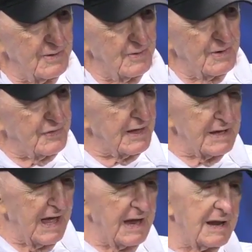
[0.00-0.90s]
one thing
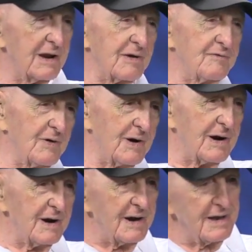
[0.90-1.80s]
you had to look
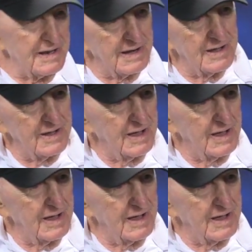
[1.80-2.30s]
for, you know.